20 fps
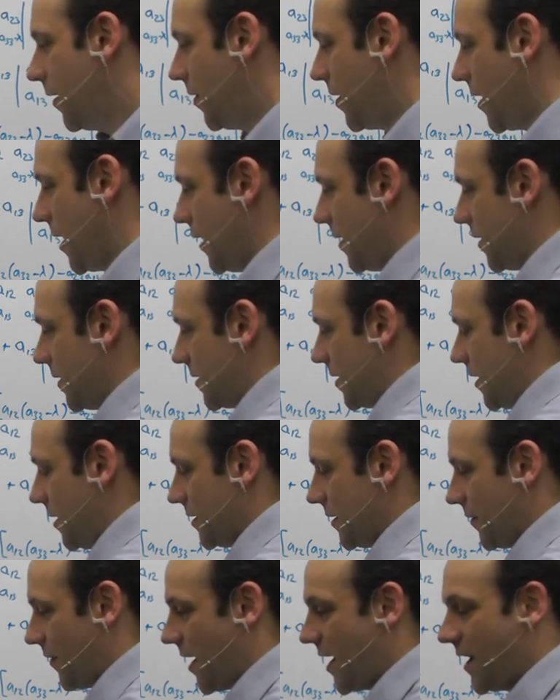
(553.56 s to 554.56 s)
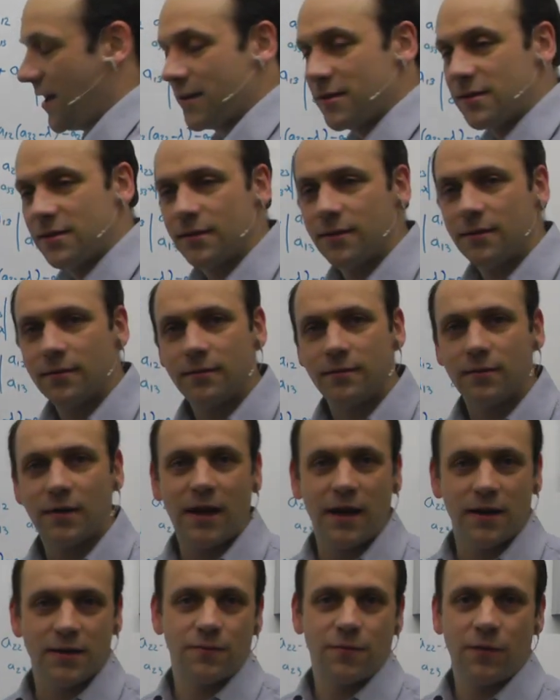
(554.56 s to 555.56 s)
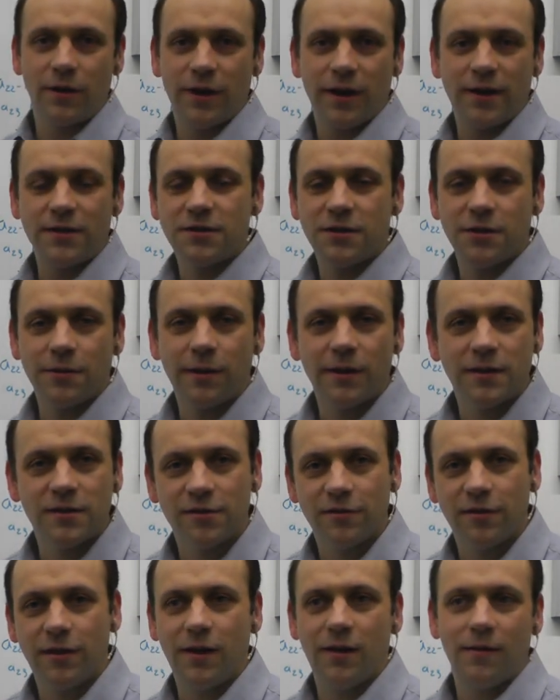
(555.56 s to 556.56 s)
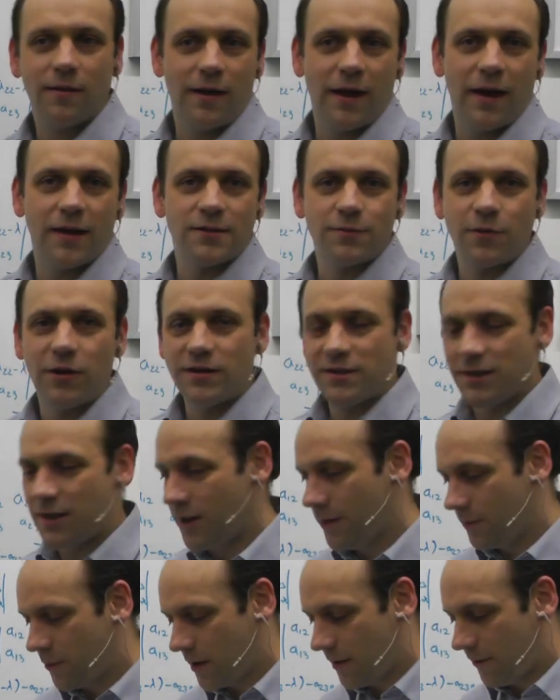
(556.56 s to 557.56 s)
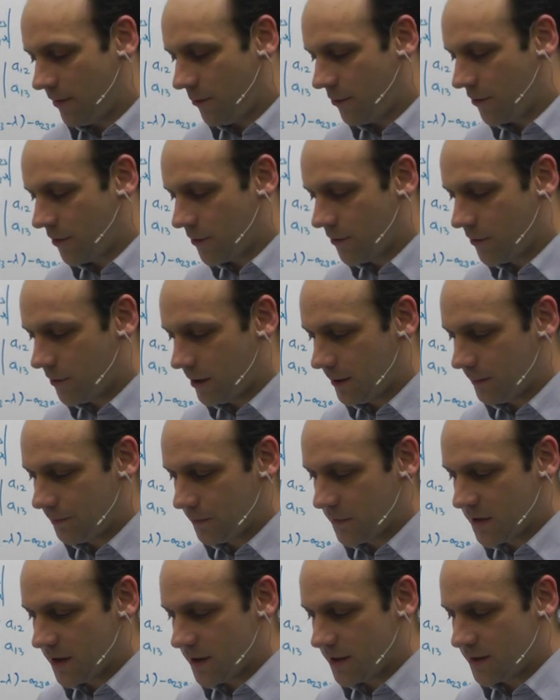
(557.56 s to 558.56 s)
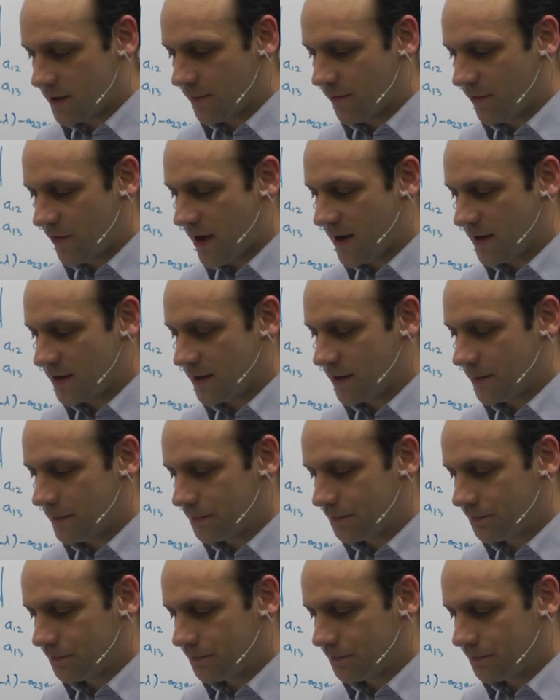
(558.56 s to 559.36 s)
the indices of x, x1, x2, x3, xyz, whatever you want to call it, some vector.